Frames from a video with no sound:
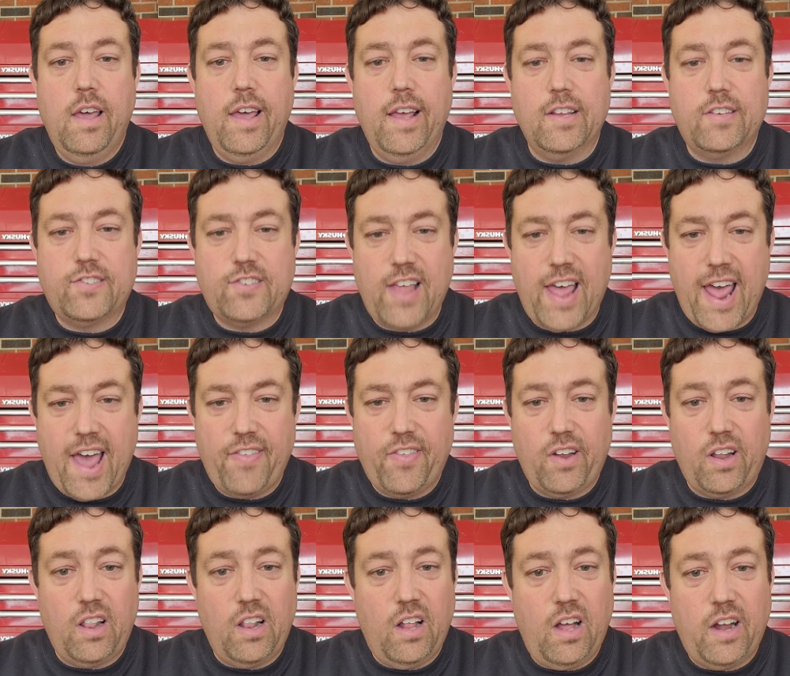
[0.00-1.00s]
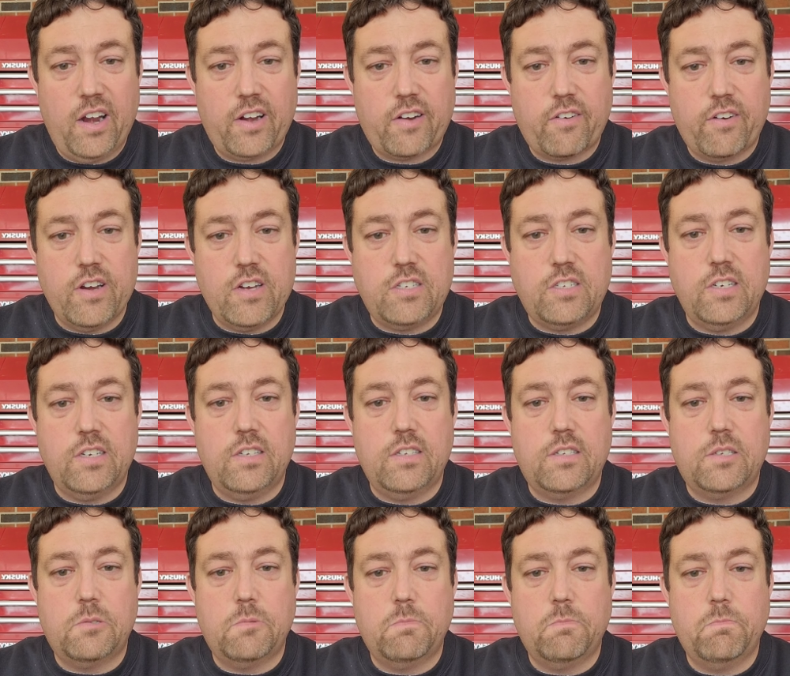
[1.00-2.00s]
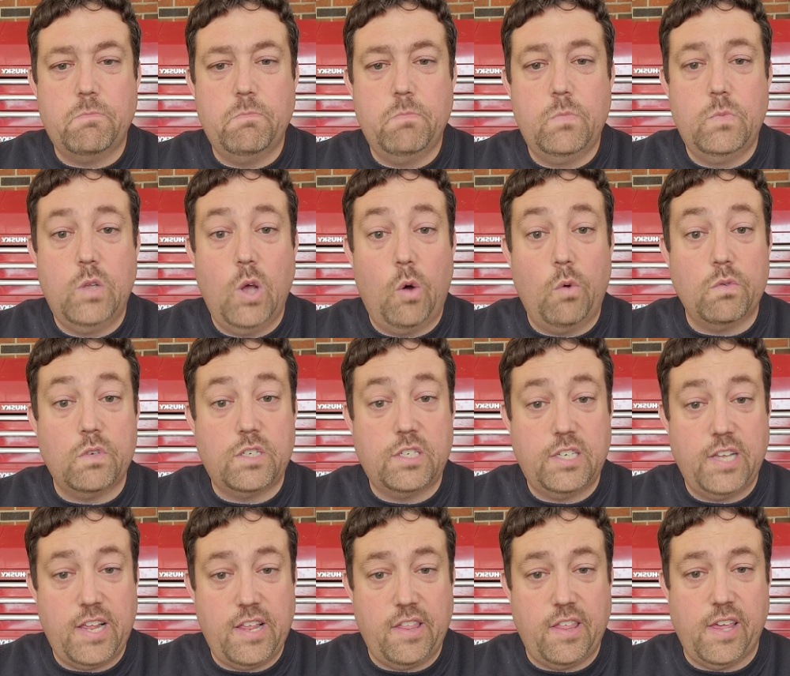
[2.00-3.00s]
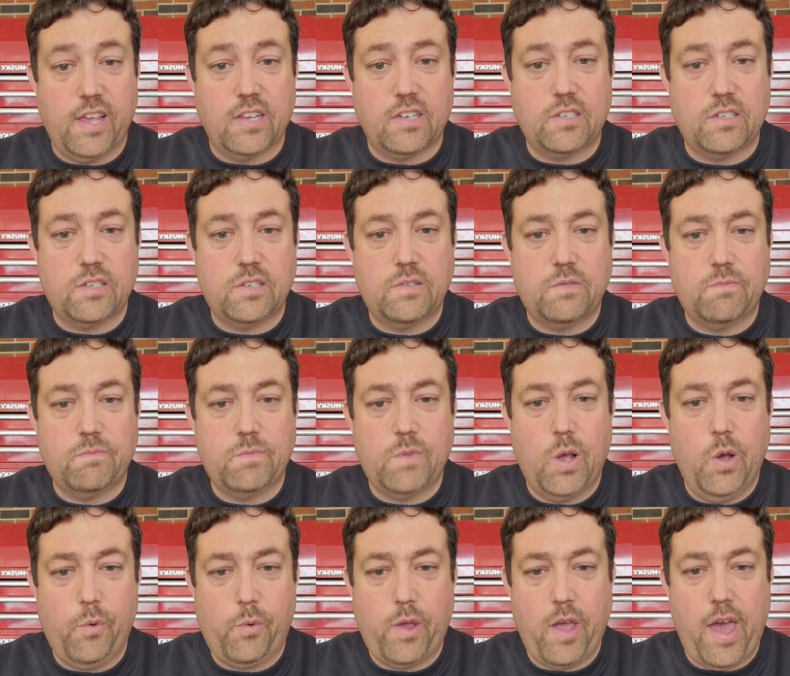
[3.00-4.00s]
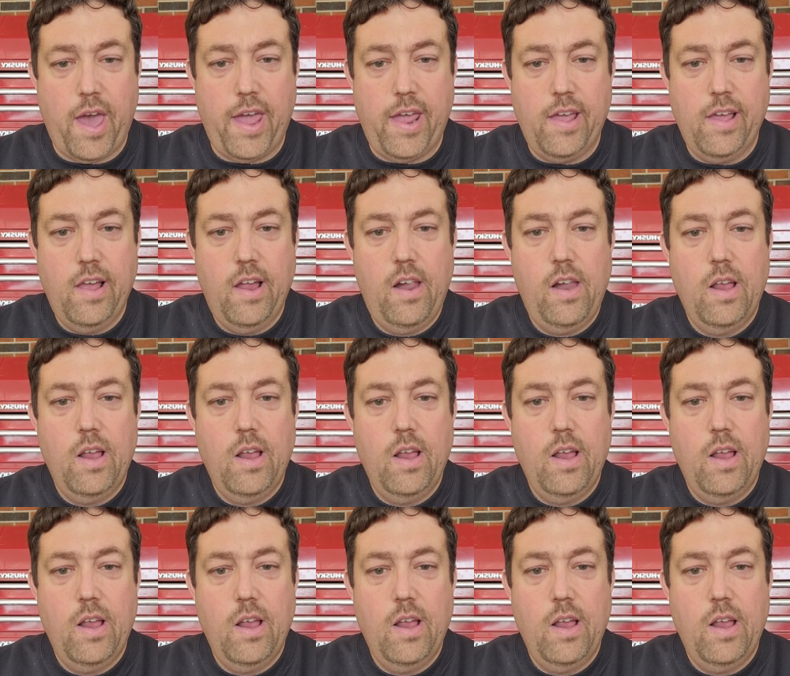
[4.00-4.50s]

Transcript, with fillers: It's sad that a lot of Christians don't see this, okay?